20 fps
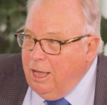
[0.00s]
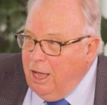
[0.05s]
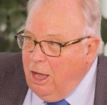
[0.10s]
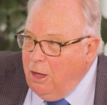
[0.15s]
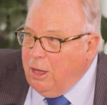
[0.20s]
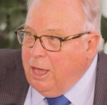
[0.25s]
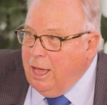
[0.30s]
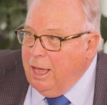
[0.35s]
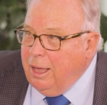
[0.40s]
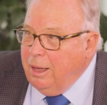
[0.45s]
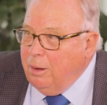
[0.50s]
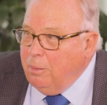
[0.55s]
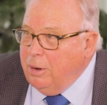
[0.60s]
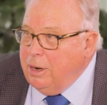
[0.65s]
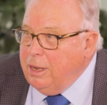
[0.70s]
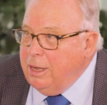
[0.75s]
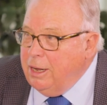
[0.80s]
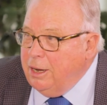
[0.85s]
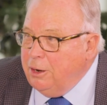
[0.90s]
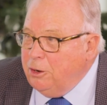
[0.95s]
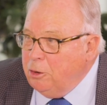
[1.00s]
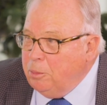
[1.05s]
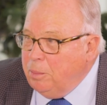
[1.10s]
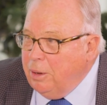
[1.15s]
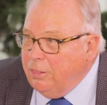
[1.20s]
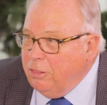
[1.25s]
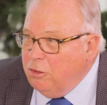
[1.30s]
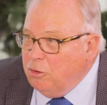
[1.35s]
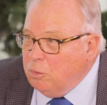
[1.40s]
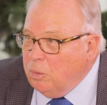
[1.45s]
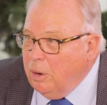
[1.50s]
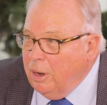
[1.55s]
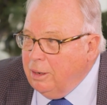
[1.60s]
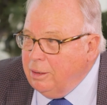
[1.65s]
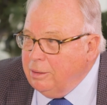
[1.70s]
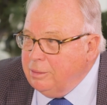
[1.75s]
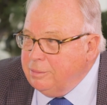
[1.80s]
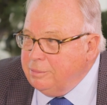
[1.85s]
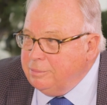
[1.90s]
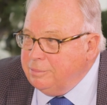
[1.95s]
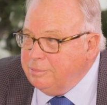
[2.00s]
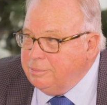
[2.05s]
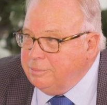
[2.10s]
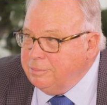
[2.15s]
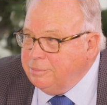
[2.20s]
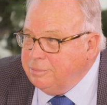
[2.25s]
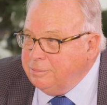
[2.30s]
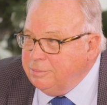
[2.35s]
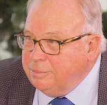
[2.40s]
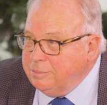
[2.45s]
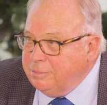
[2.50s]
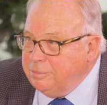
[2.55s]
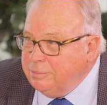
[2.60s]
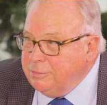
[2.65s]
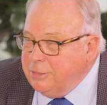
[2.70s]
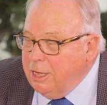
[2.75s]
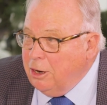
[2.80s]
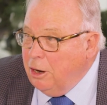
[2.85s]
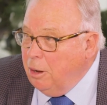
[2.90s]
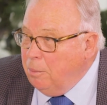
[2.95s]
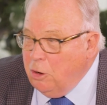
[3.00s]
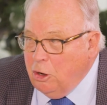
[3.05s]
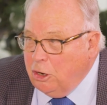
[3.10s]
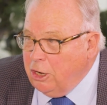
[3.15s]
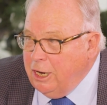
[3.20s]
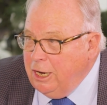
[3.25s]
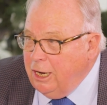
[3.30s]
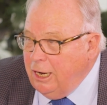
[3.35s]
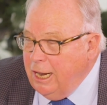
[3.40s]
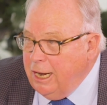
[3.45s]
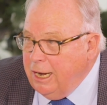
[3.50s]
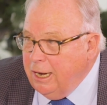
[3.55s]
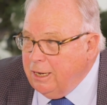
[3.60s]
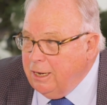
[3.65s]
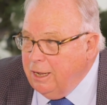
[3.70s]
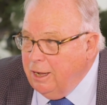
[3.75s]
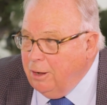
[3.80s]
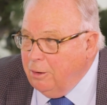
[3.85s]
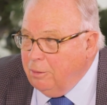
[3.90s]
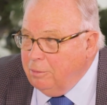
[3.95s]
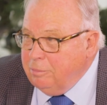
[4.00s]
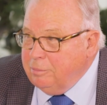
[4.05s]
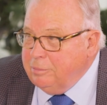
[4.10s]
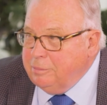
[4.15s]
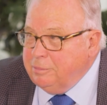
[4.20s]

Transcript: okay, what are you going to do about this one? Yeah, yeah. And I'm not going to let it go.